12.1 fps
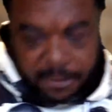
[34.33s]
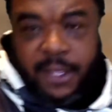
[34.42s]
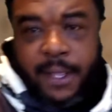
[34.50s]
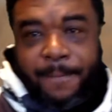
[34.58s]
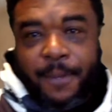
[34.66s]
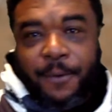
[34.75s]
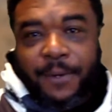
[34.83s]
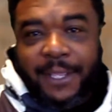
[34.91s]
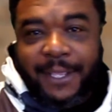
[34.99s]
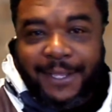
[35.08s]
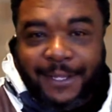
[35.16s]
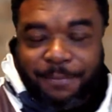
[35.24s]
Come on
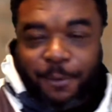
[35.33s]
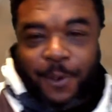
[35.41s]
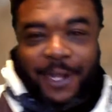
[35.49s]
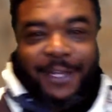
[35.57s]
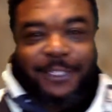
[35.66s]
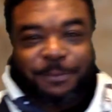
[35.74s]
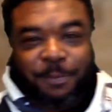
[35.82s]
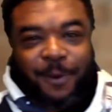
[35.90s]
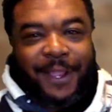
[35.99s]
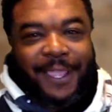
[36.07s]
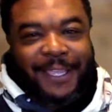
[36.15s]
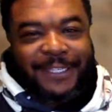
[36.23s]
in. Good morning. It's
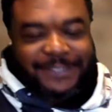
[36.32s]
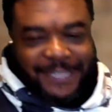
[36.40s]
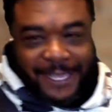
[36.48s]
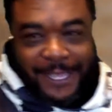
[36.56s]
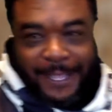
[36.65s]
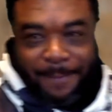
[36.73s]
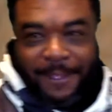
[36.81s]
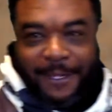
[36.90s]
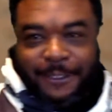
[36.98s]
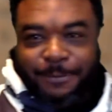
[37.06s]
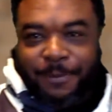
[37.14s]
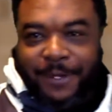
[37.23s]
praying time. It
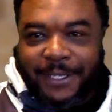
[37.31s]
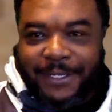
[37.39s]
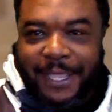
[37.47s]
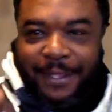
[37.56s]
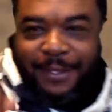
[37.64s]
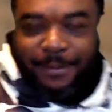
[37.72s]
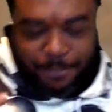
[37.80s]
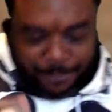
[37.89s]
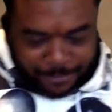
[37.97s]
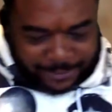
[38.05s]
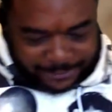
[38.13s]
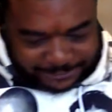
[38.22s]
is praying time. Good
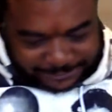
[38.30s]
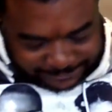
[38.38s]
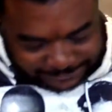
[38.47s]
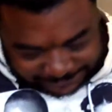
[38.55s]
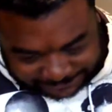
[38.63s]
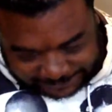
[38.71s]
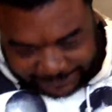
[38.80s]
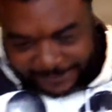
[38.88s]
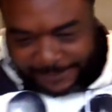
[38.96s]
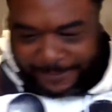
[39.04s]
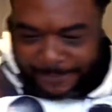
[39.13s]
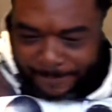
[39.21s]
morning, Sister
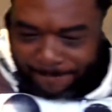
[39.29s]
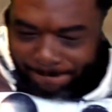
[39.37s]
T.